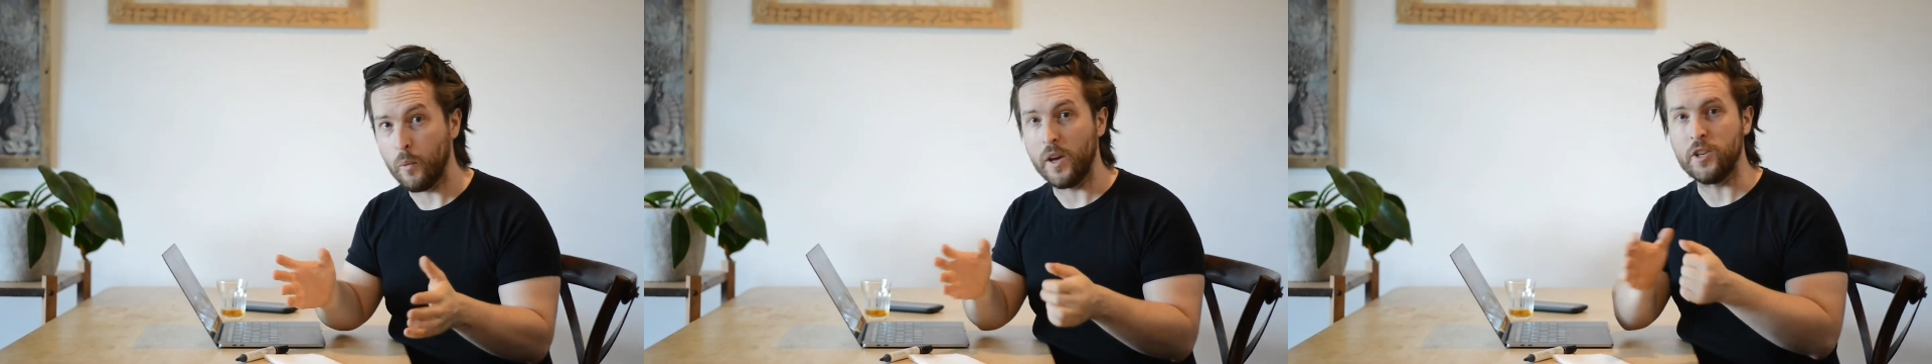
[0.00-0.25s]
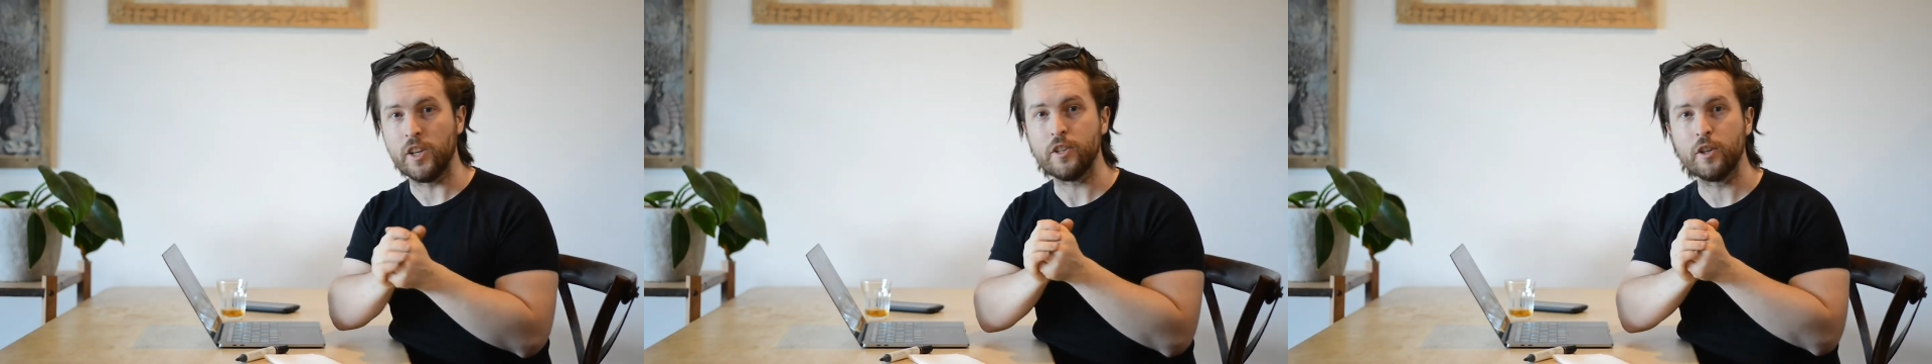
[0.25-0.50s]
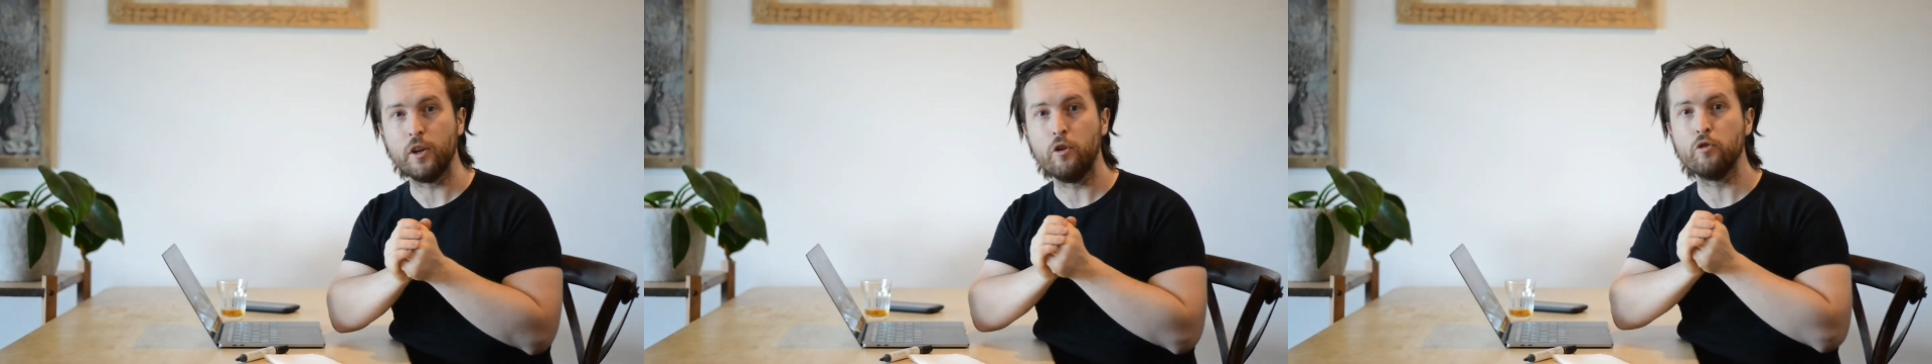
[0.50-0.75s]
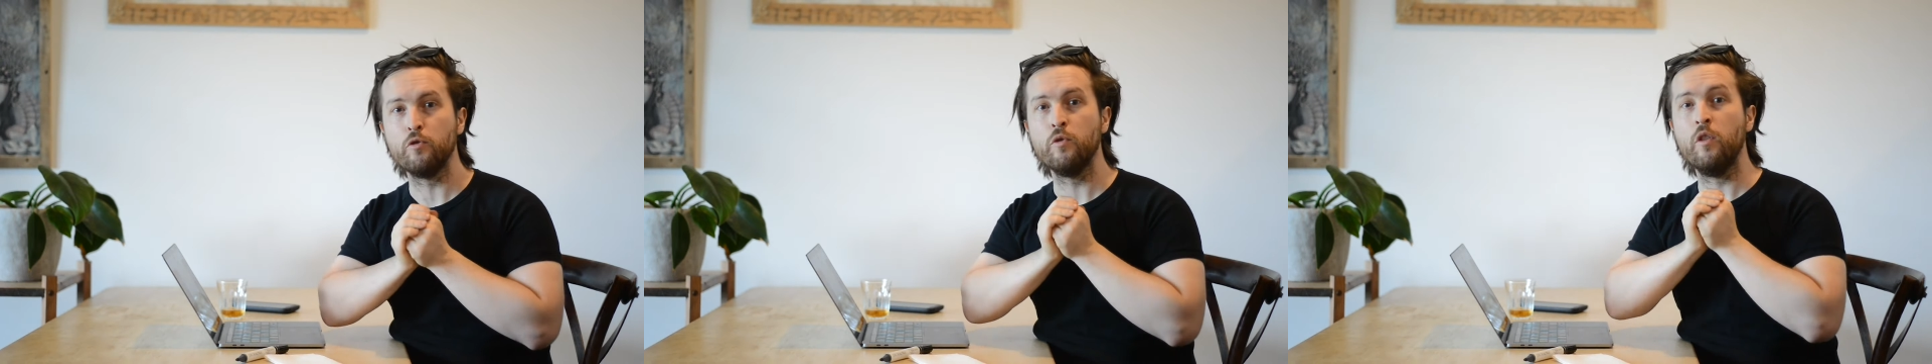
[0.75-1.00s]
We're just going
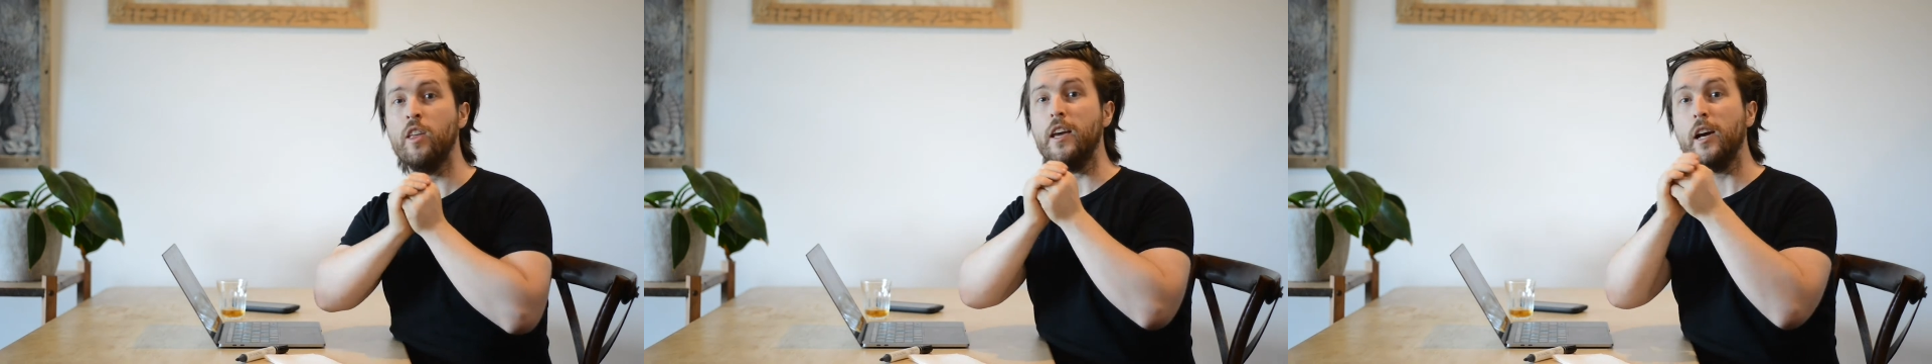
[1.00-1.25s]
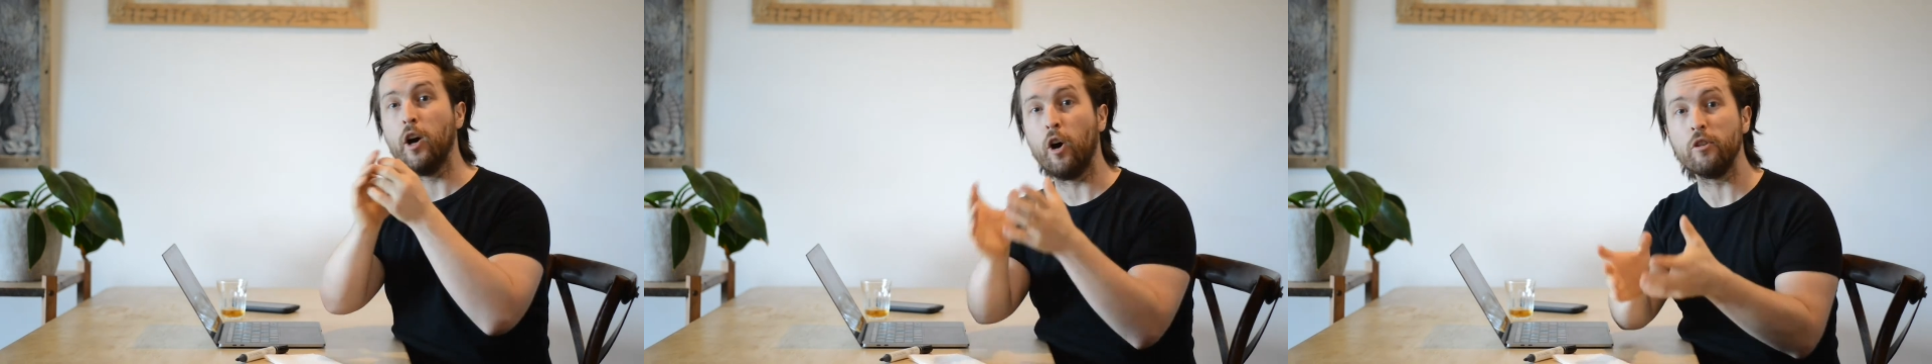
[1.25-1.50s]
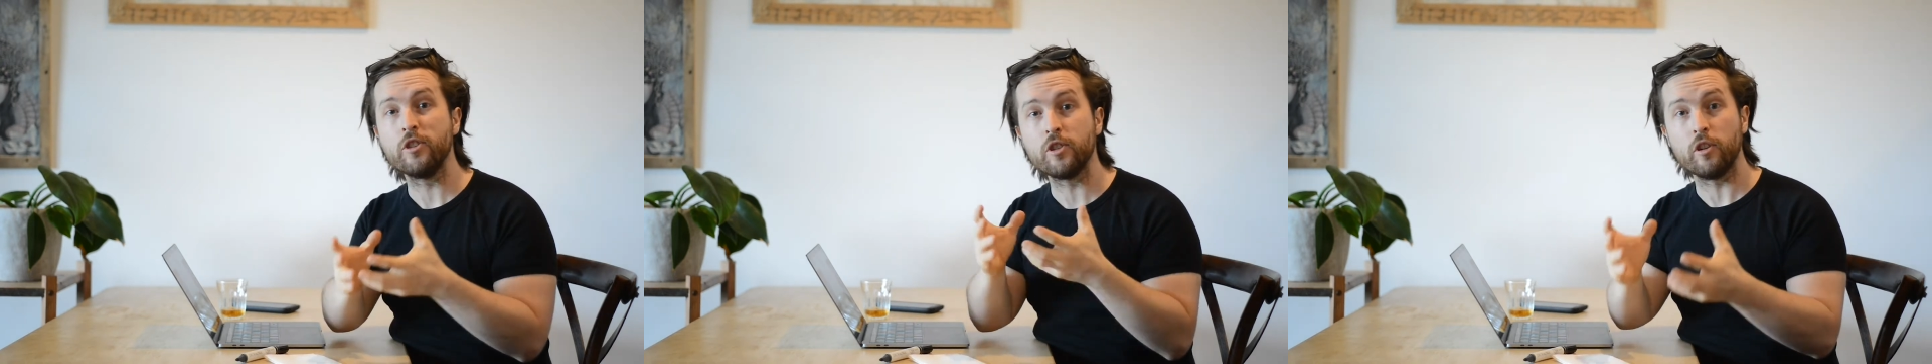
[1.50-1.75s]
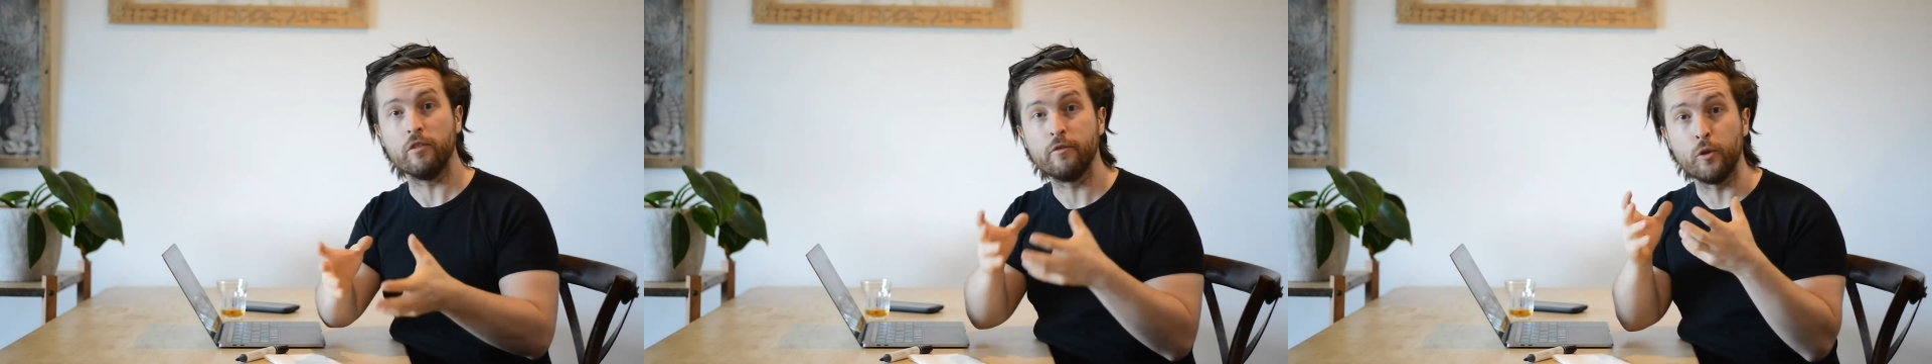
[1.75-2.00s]
to do the cost
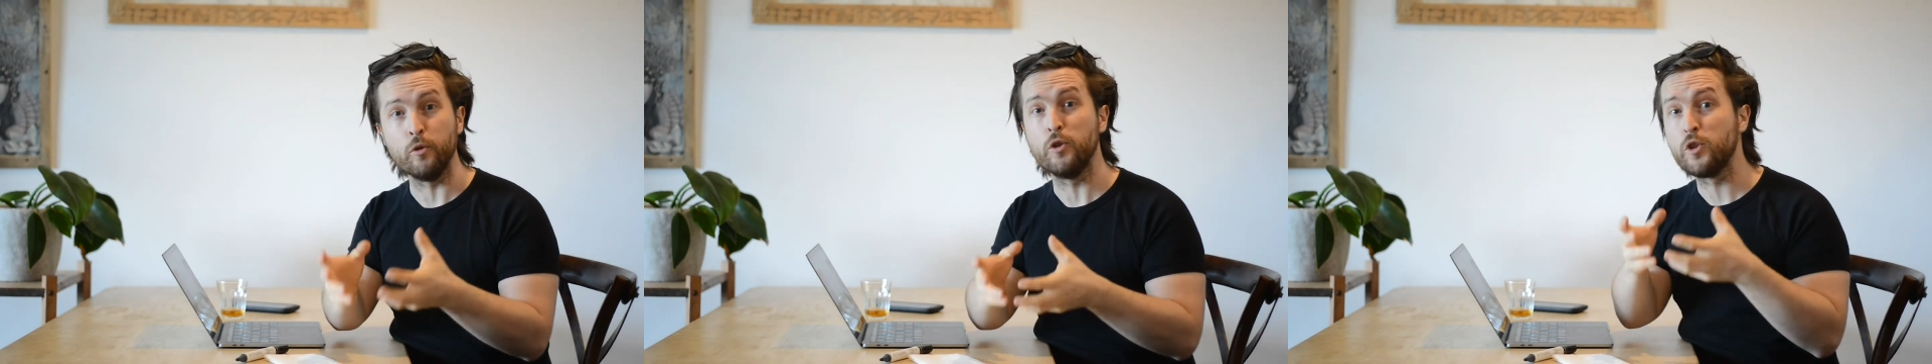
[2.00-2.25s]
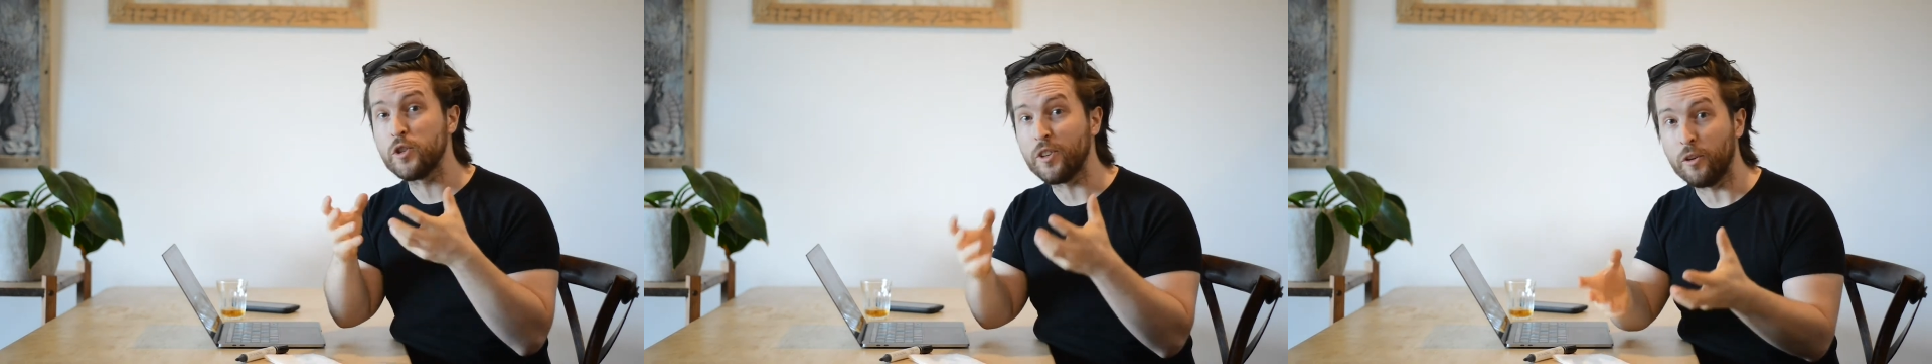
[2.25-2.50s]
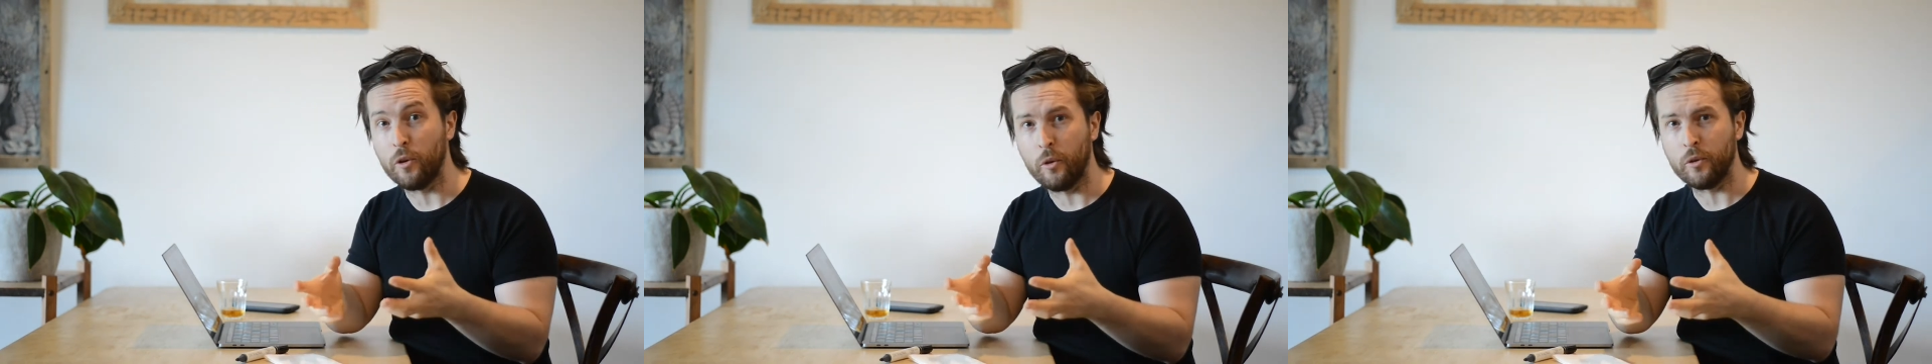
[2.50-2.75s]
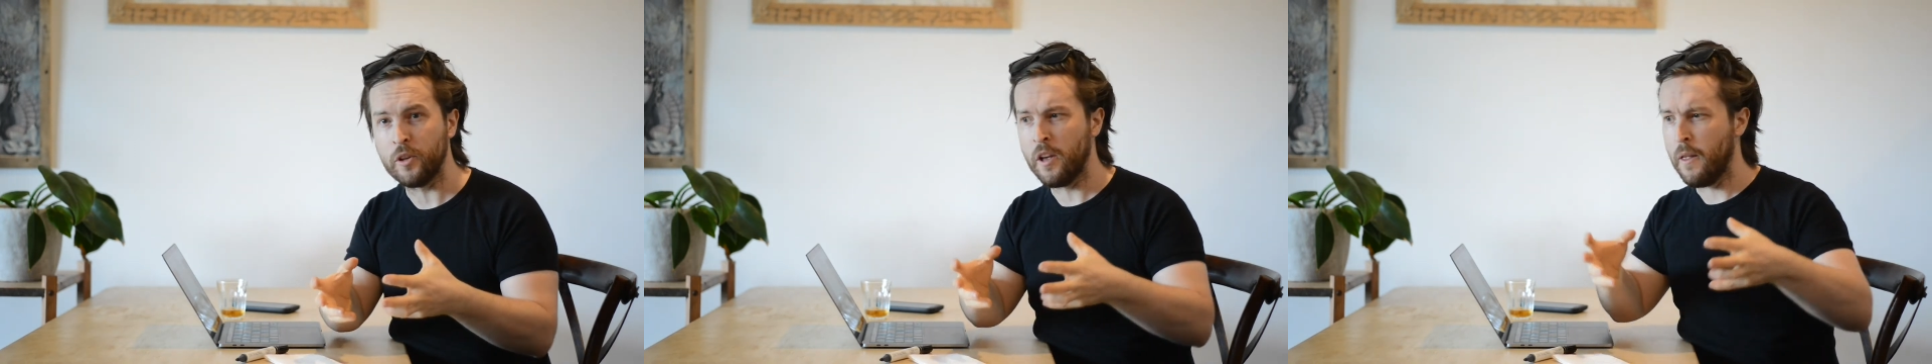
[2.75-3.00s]
of goods sold,